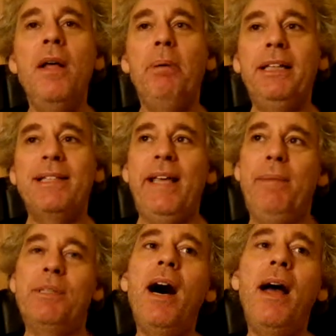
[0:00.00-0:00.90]
But at the
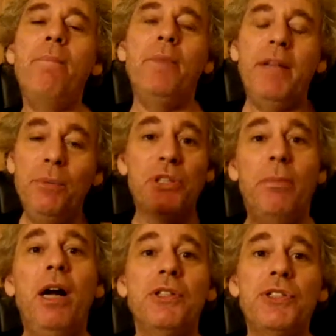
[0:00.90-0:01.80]
same time, it was a
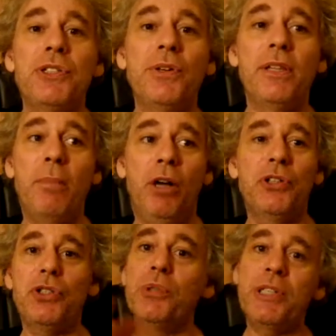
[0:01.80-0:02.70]
monster, and the
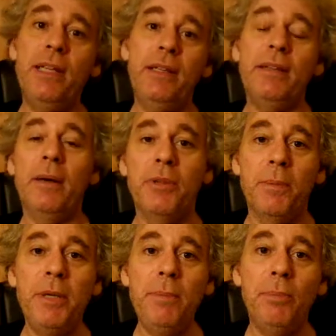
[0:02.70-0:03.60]
monster was killing their,
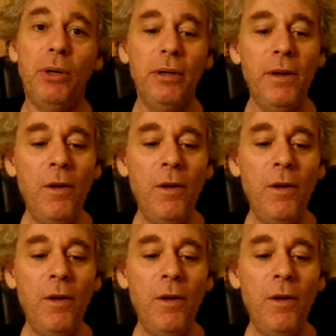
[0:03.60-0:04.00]
their people.